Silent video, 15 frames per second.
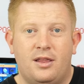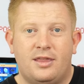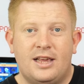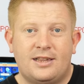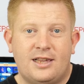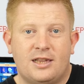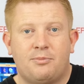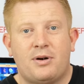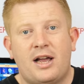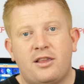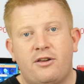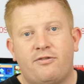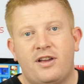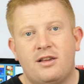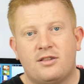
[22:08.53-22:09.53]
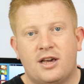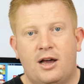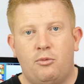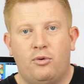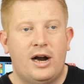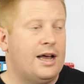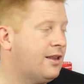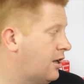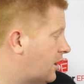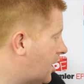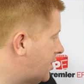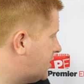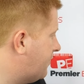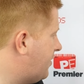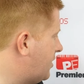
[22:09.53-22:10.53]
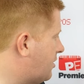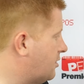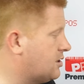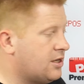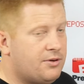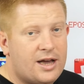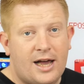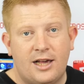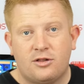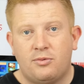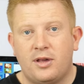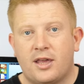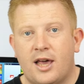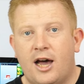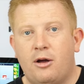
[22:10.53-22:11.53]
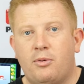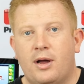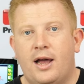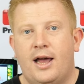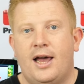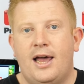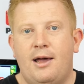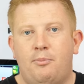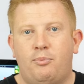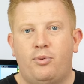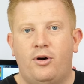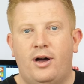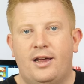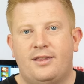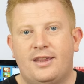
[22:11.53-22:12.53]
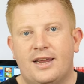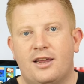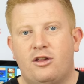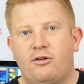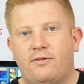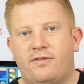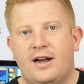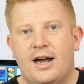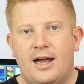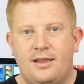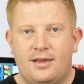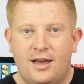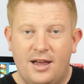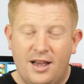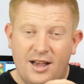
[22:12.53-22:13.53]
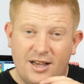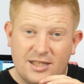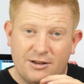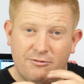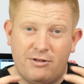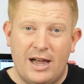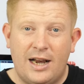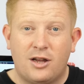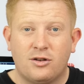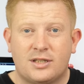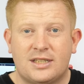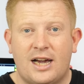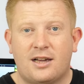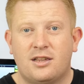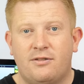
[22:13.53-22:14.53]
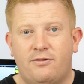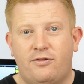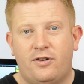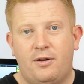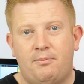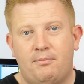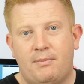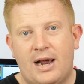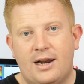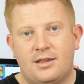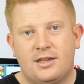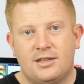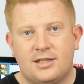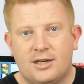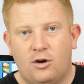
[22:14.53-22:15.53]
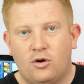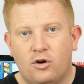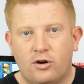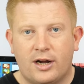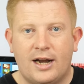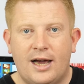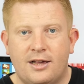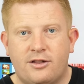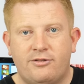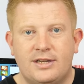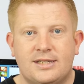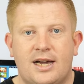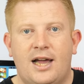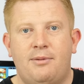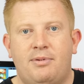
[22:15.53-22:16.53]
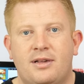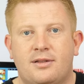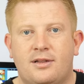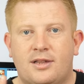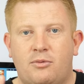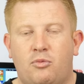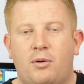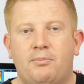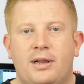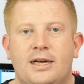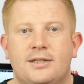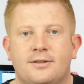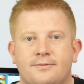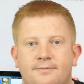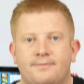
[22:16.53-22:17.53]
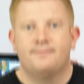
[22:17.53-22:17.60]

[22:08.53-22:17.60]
This is a brand new feature. We're adding loads of features to it as we go, but I think you'll find it's a really good section for managing to organise your entire business in one place.